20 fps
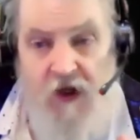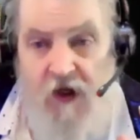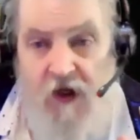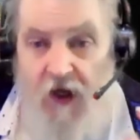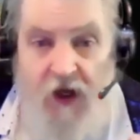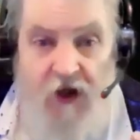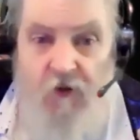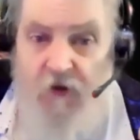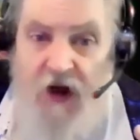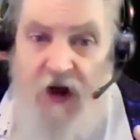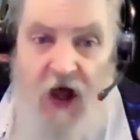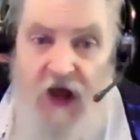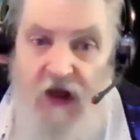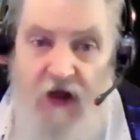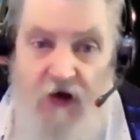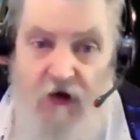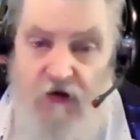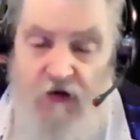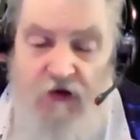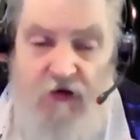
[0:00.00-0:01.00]
Like when I
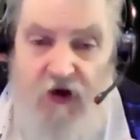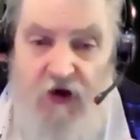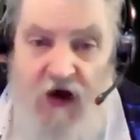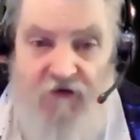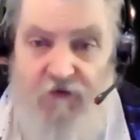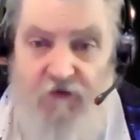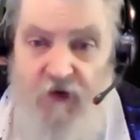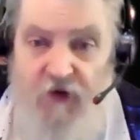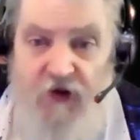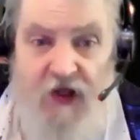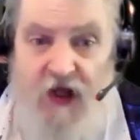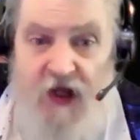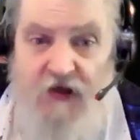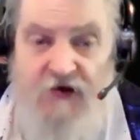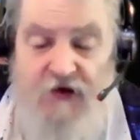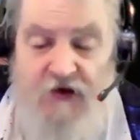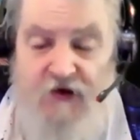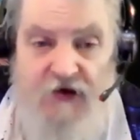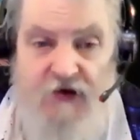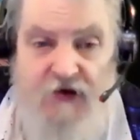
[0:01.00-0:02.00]
go to government
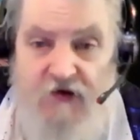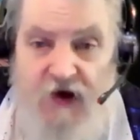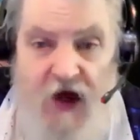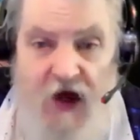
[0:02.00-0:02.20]
agencies,